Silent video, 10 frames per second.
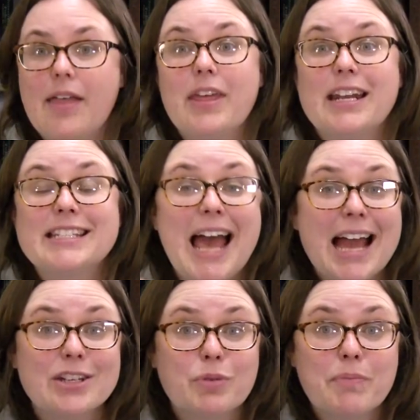and then
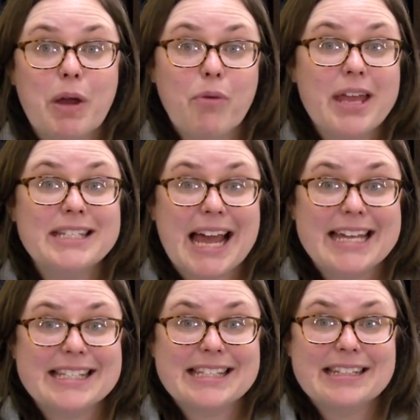attacked with my red
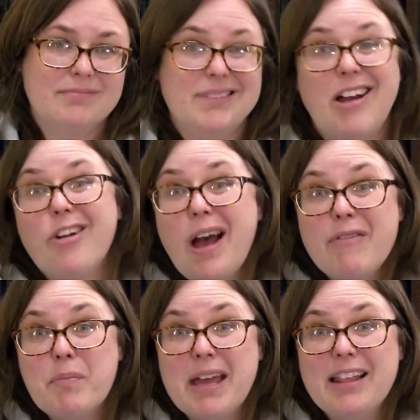dice. Now I don't have
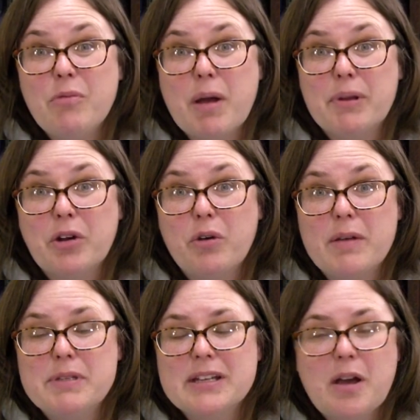a melee weapon
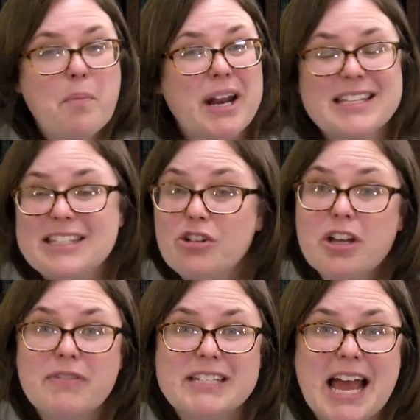equipped, but I still could
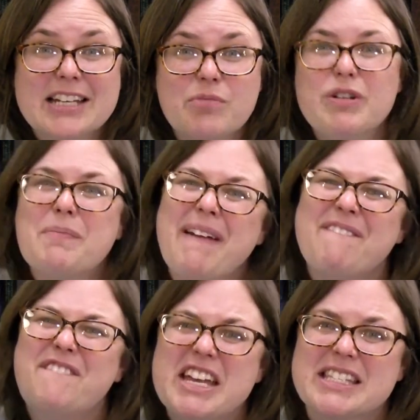have attacked him with my
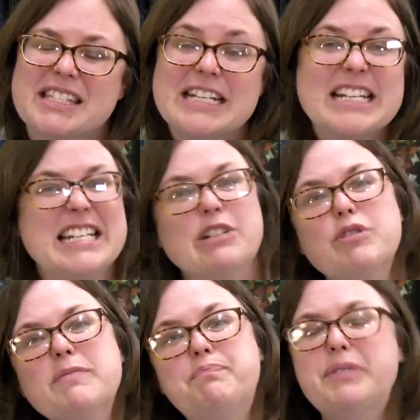fists, and I
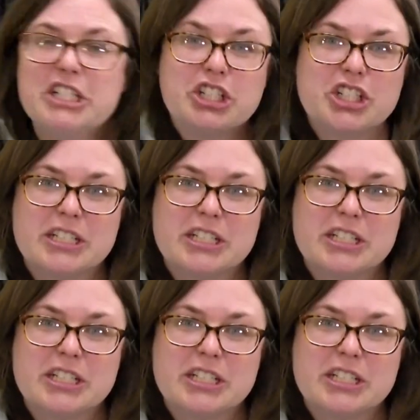would have punched